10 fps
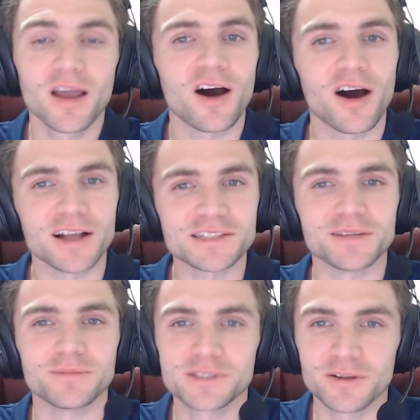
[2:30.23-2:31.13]

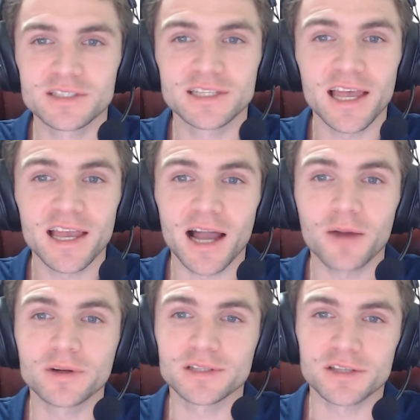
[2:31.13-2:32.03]
Awesome. So today I
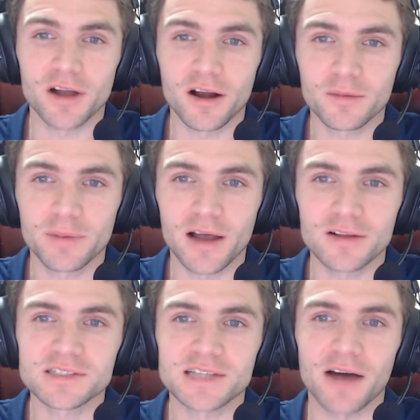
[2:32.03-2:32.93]
wanted to talk
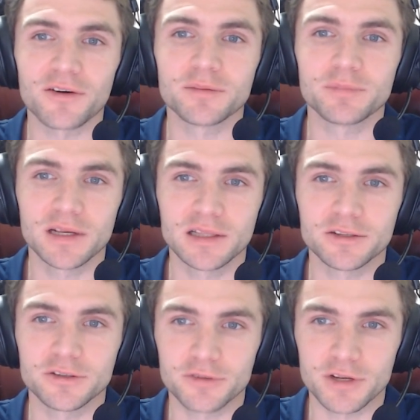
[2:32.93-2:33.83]
about sow and
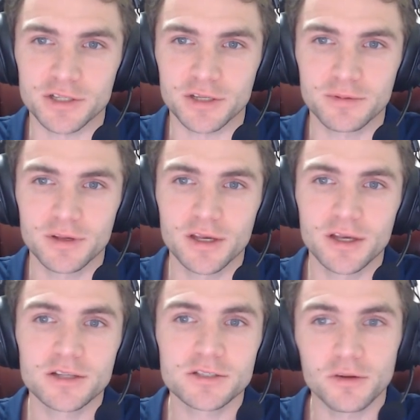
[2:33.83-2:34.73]
piglet nutrition.
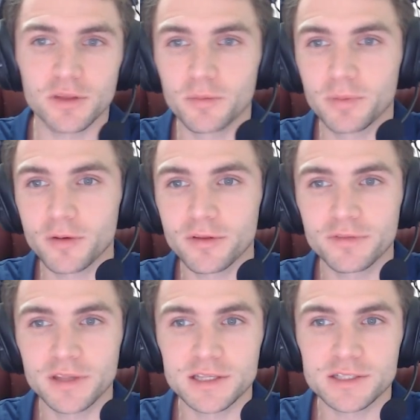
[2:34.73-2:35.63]
So though both of
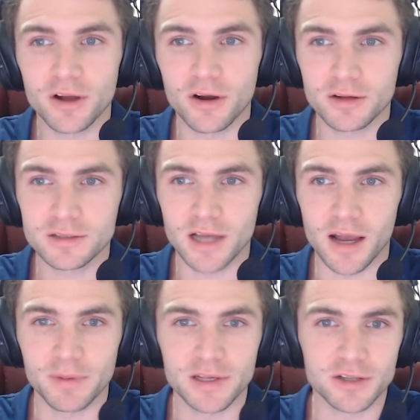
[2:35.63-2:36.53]
these are,
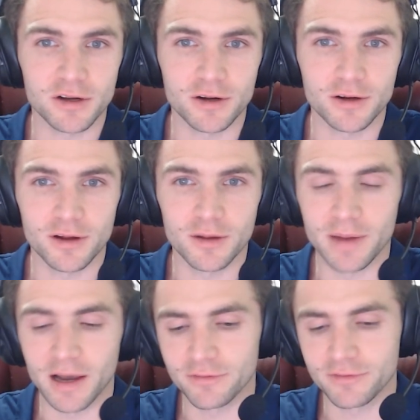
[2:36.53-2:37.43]
topics are
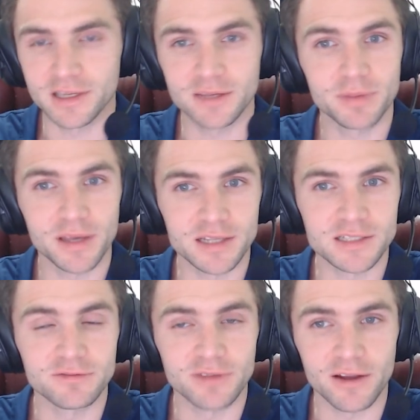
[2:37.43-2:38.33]
about feeding pigs
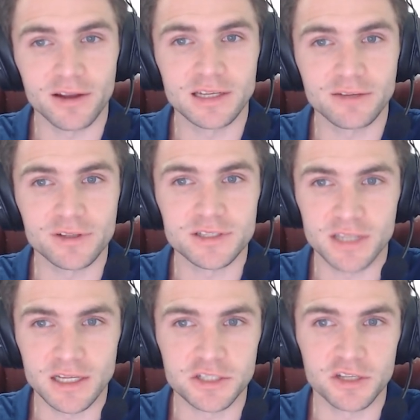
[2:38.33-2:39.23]
in very different
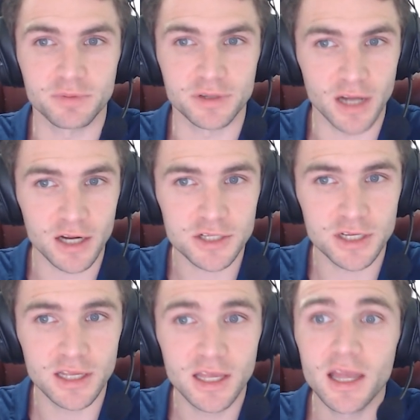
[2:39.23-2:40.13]
stages of
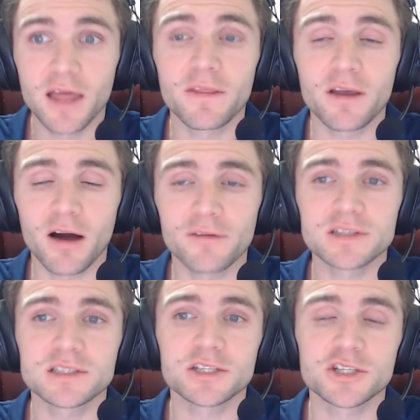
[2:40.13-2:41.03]
production, they
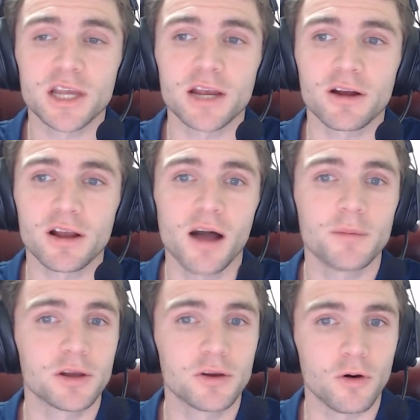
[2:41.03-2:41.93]
obviously share a
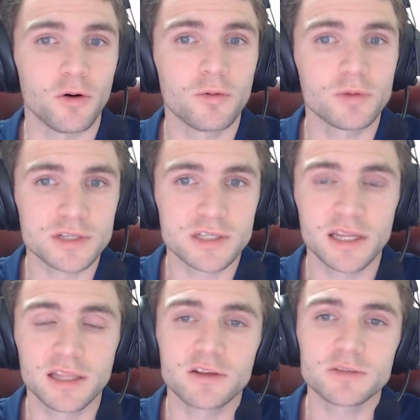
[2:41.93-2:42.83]
common goal, which is
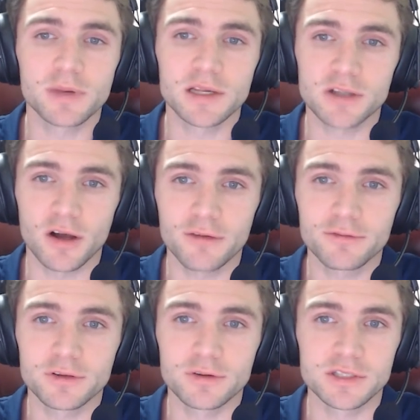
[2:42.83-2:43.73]
getting those pigs
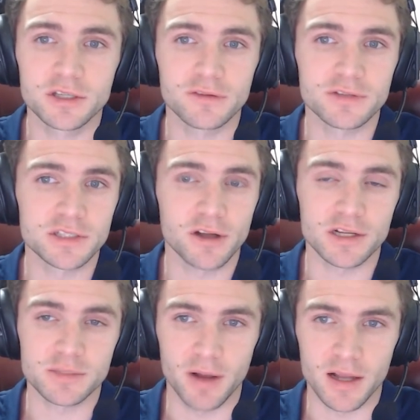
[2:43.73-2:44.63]
off to as good of a start
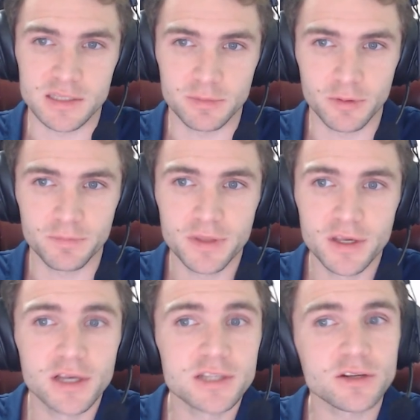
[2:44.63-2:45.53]
as possible.
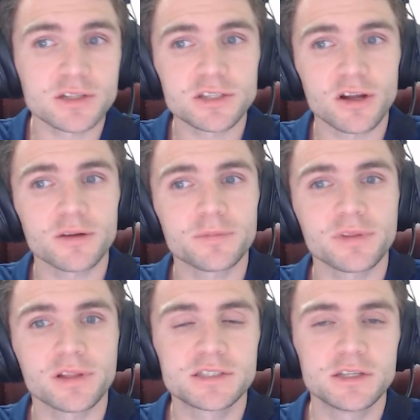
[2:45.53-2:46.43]
So to start,
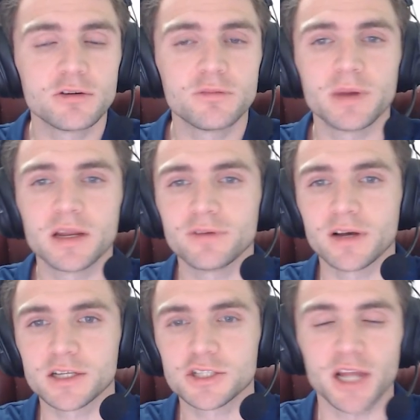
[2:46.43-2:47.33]
let's do a bit of
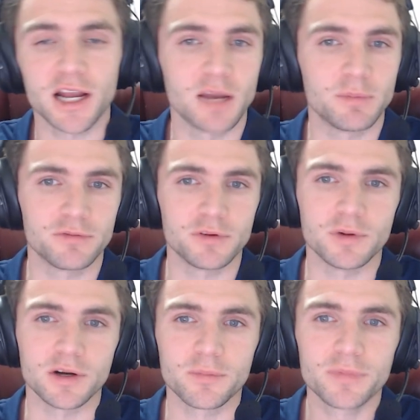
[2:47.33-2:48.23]
a checkup, if you
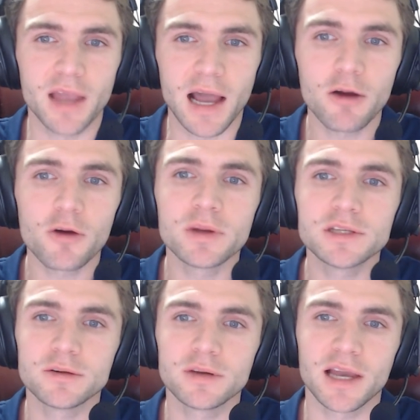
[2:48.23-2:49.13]
will. How are we
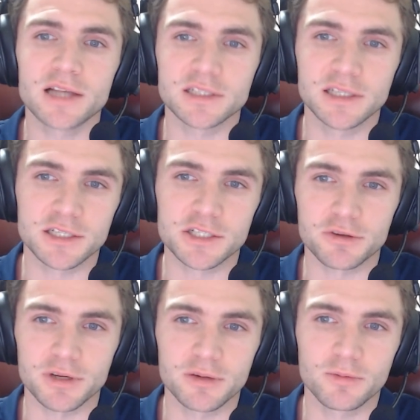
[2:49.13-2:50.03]
doing as an
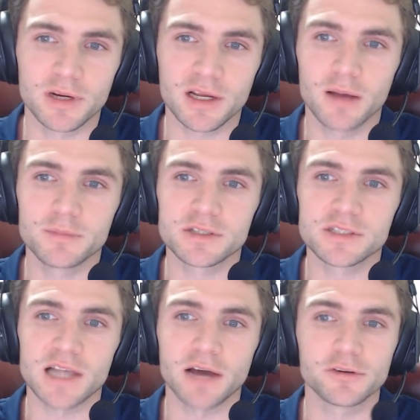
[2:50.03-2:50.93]
industry when it comes to
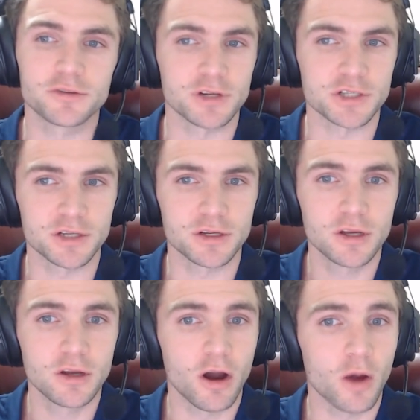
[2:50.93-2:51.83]
sow nutrition?
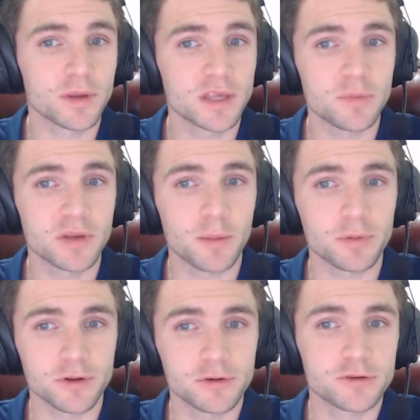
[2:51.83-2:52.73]
Are we keeping up
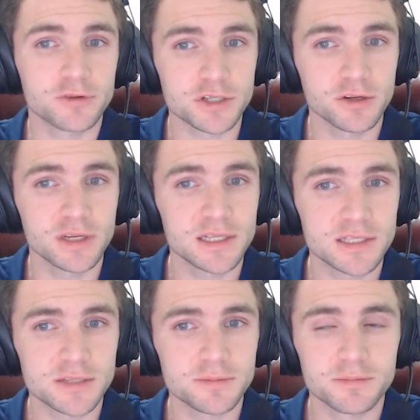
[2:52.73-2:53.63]
with her nutritional
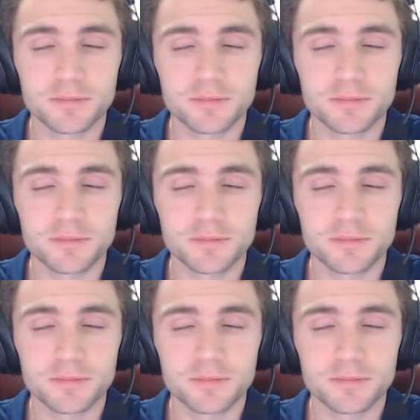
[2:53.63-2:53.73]
needs?